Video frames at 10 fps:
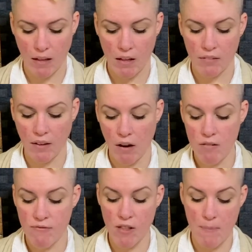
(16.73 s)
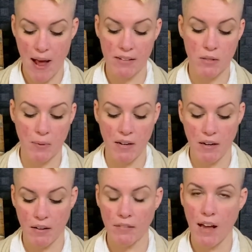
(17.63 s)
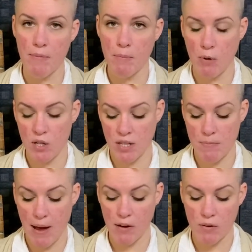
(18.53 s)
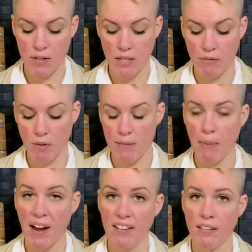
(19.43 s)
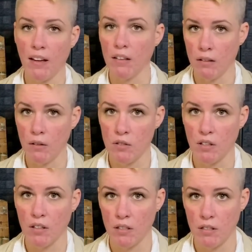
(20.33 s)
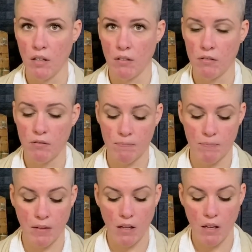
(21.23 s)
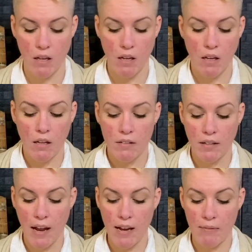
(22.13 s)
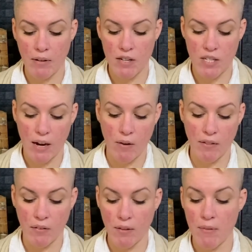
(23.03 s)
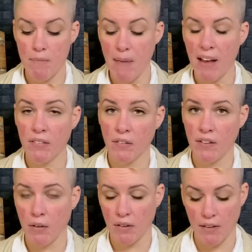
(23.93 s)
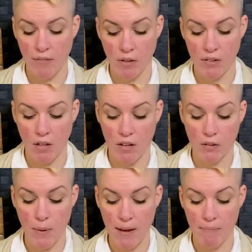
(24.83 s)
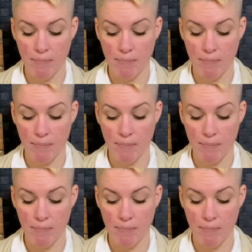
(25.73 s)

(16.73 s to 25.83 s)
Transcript: So, for the past 3 years, I've been pushing the boundaries of what paint and illusion can do. Today, I'm going to share with you some of the master secrets I've learned along the way.